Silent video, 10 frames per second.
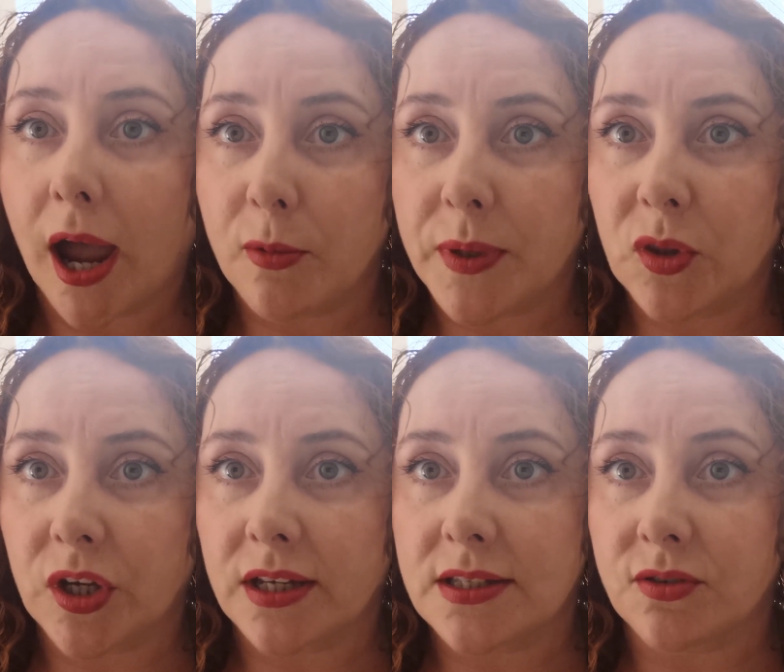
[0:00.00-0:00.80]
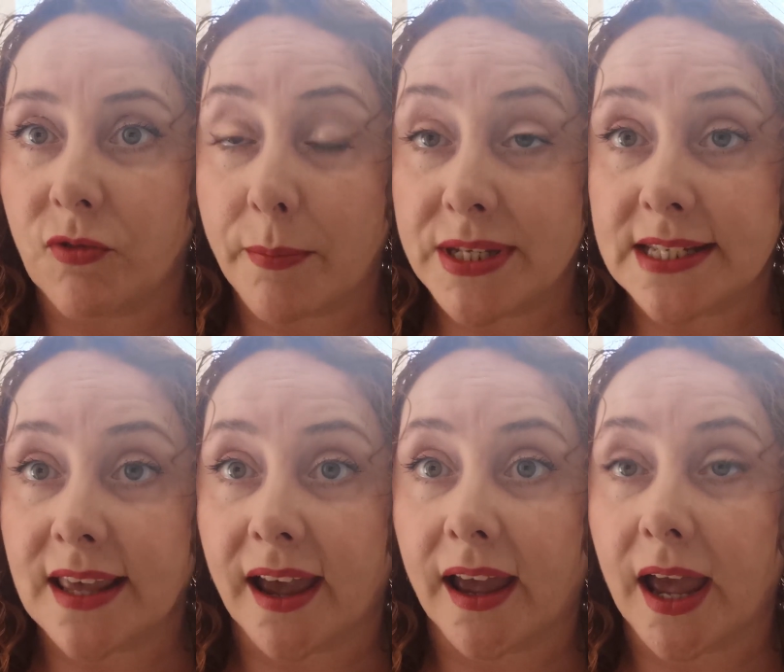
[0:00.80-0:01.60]
I would be looking to remedy
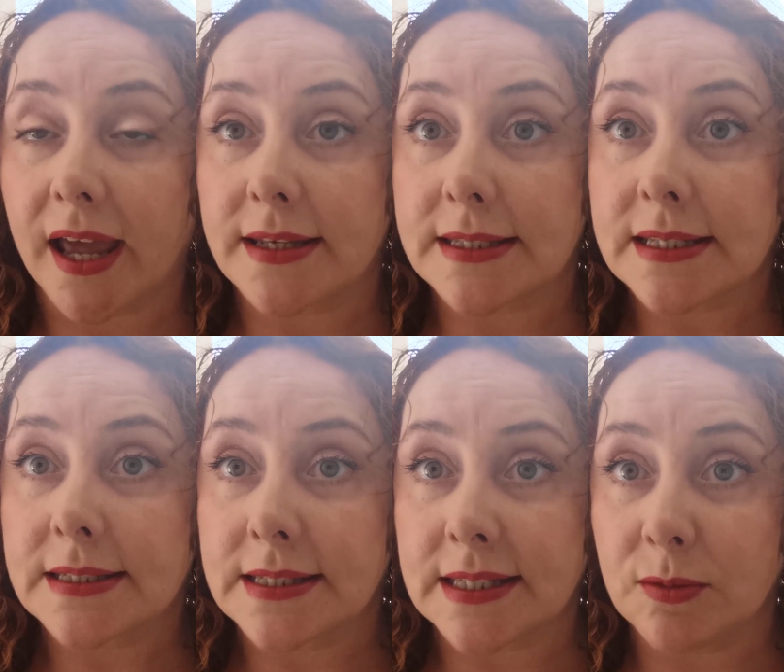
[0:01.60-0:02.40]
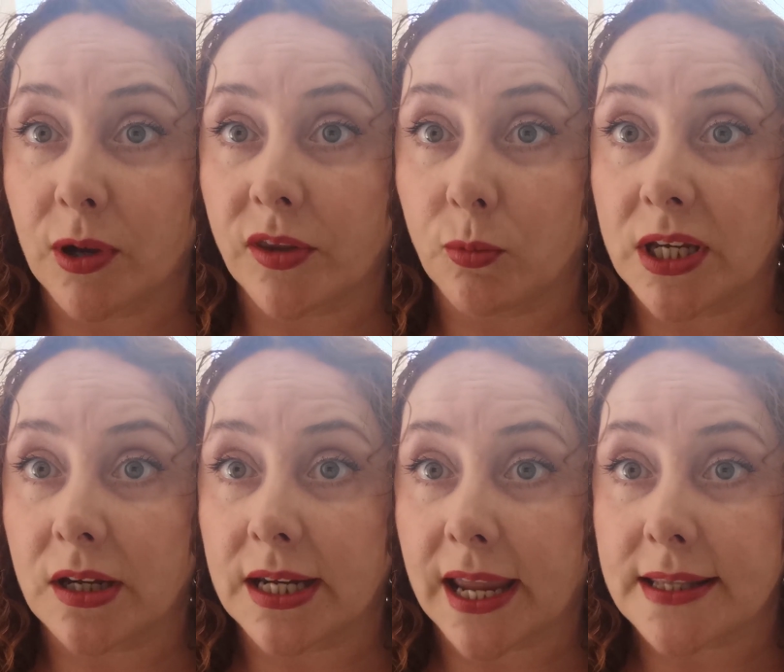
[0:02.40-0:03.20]
that and to see whether we
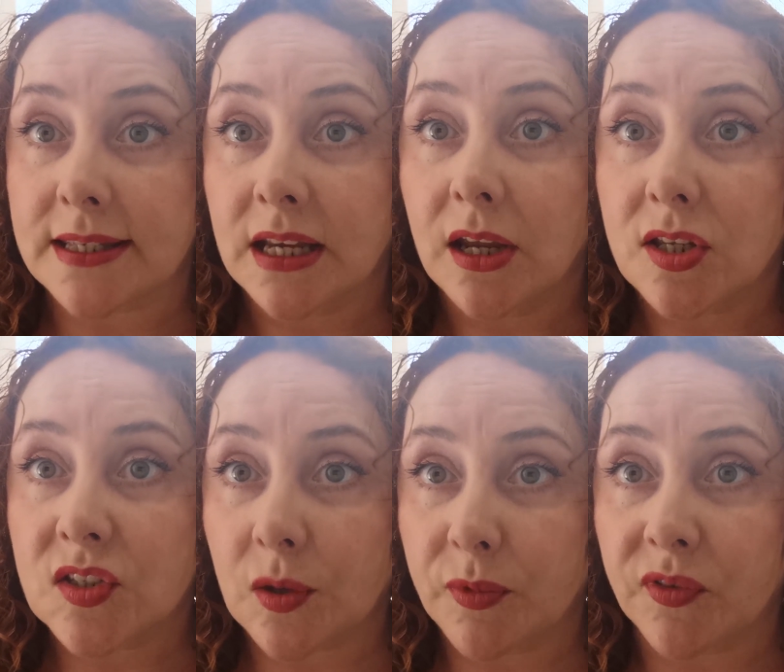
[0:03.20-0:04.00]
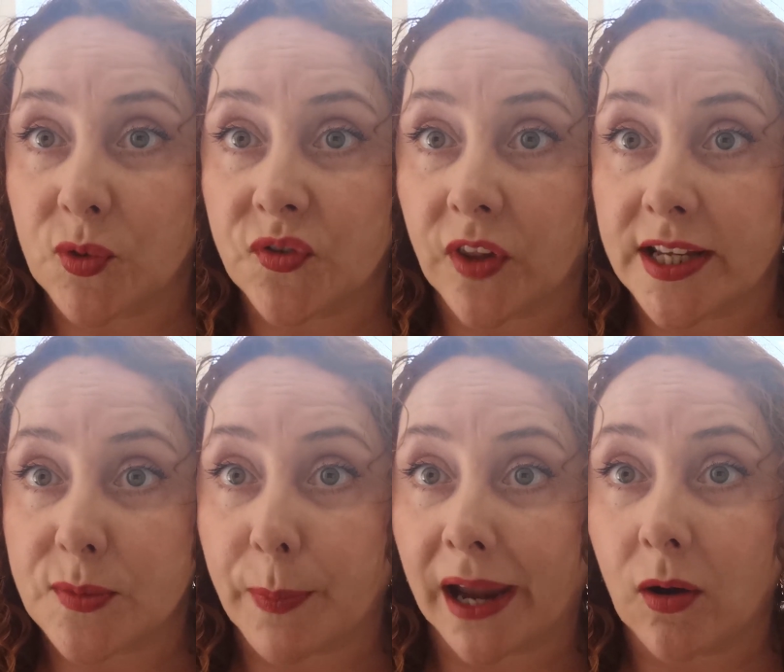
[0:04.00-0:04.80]
can get some of those flights
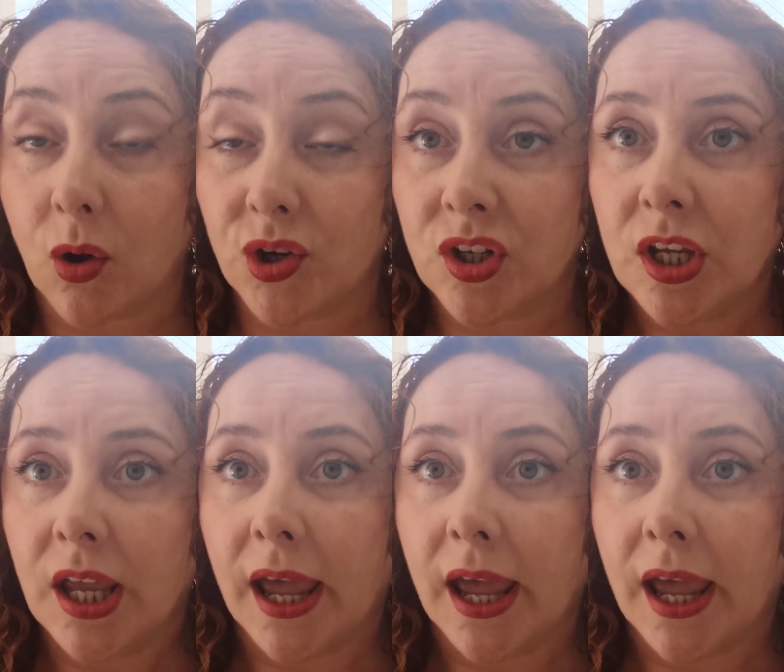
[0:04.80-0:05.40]
back on